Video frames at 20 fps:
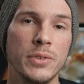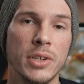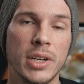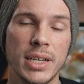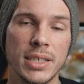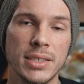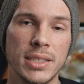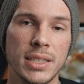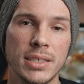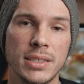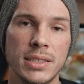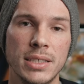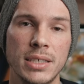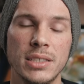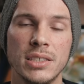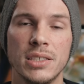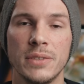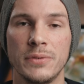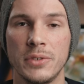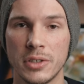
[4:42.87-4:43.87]
of your
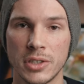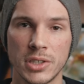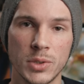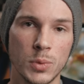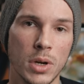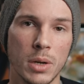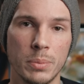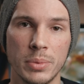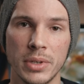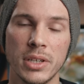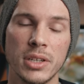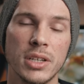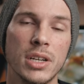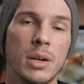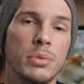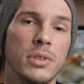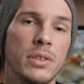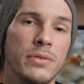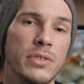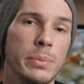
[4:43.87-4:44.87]
SSDs if you're swapping a
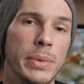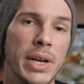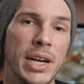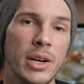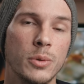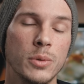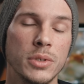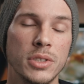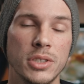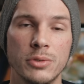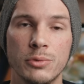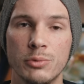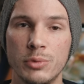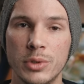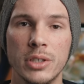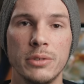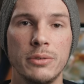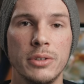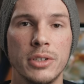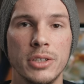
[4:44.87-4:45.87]
couple of them out, which is
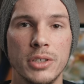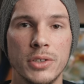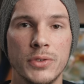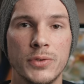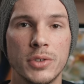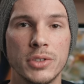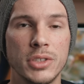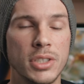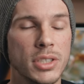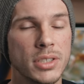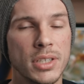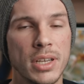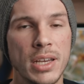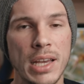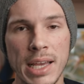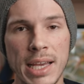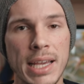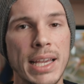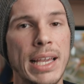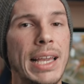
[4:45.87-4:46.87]
really, really useful just
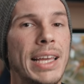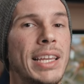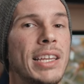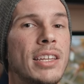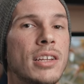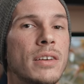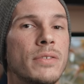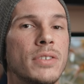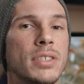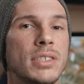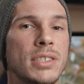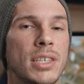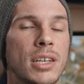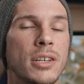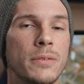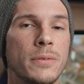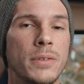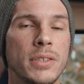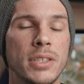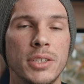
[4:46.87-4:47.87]
in and of
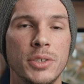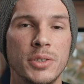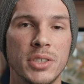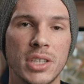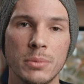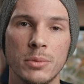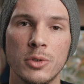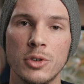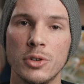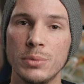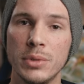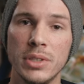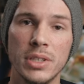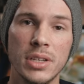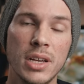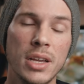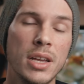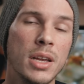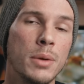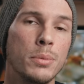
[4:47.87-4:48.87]
itself. And then you come home
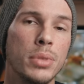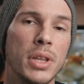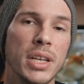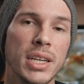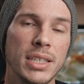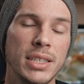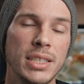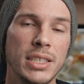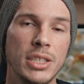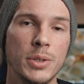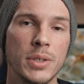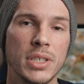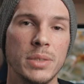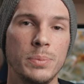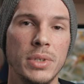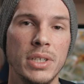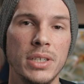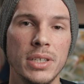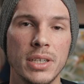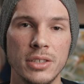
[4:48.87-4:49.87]
and plug in the
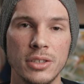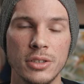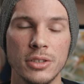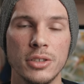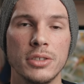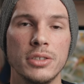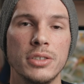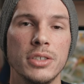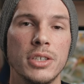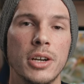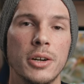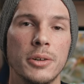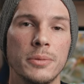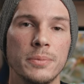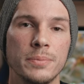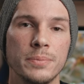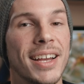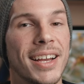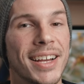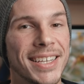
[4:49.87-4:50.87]
USB and you're good to go.
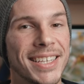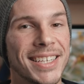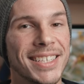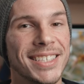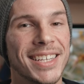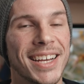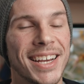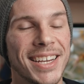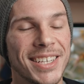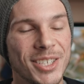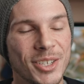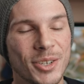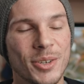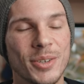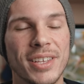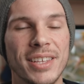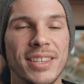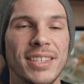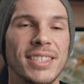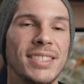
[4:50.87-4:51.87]
Again, I
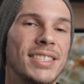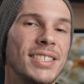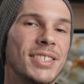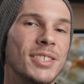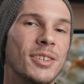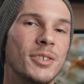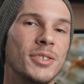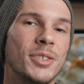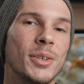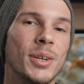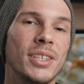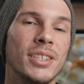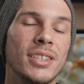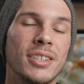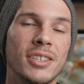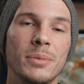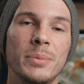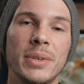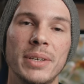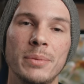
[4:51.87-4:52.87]
know that this is also a
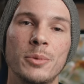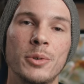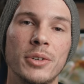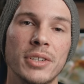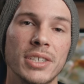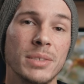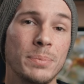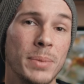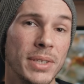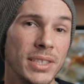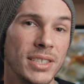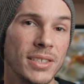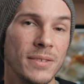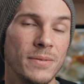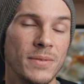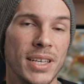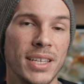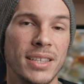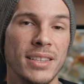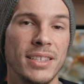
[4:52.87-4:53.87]
little bit more
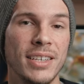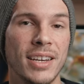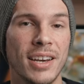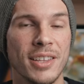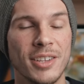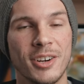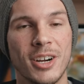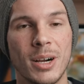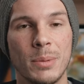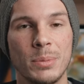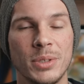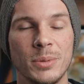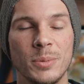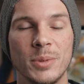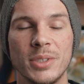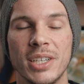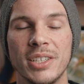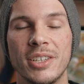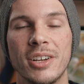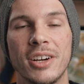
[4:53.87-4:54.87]
expensive than the other option
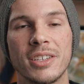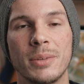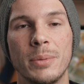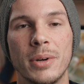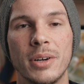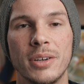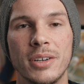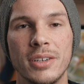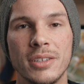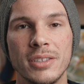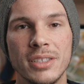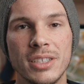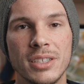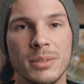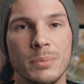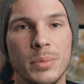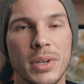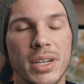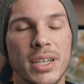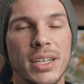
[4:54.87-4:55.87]
which I talked about
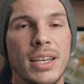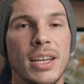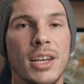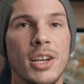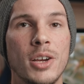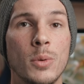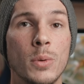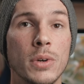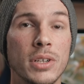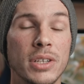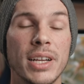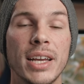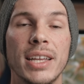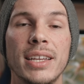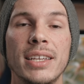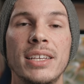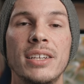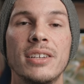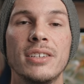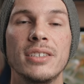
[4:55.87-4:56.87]
earlier, but what you're
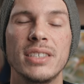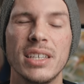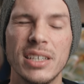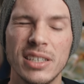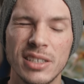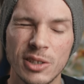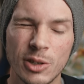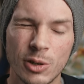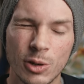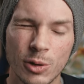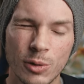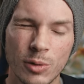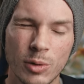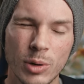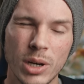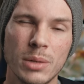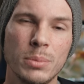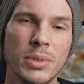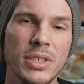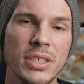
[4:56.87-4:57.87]
getting here is an
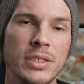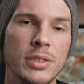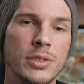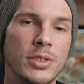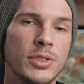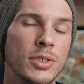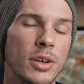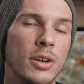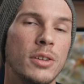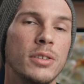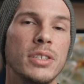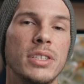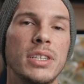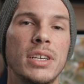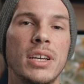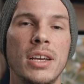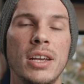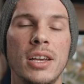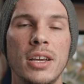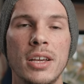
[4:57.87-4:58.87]
incredibly
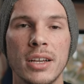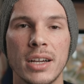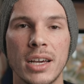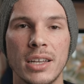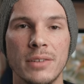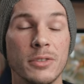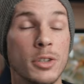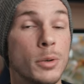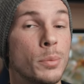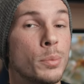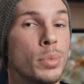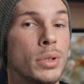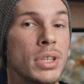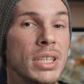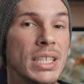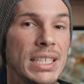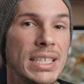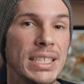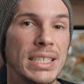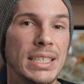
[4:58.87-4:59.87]
solid kind of
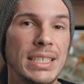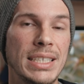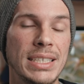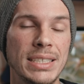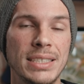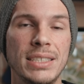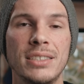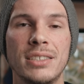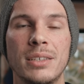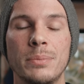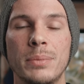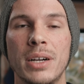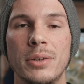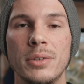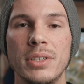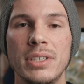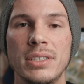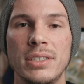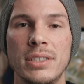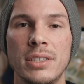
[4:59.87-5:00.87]
complete, easy to
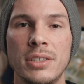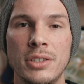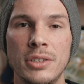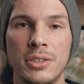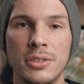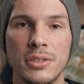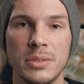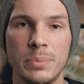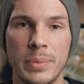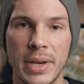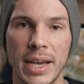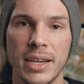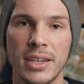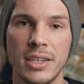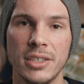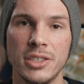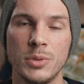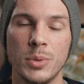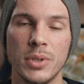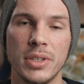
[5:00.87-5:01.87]
mount, easy to use
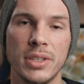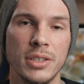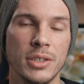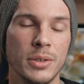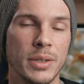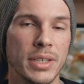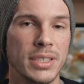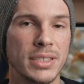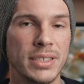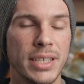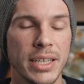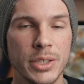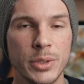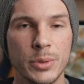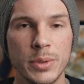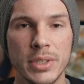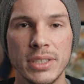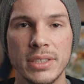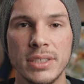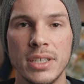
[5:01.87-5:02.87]
package with, you know,
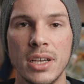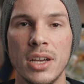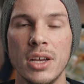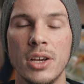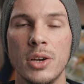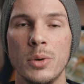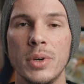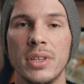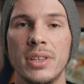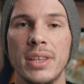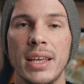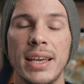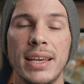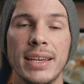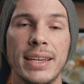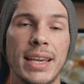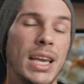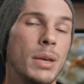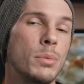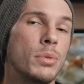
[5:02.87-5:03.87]
accessories, with
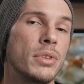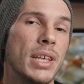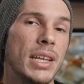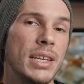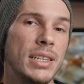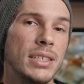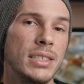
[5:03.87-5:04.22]
a cable that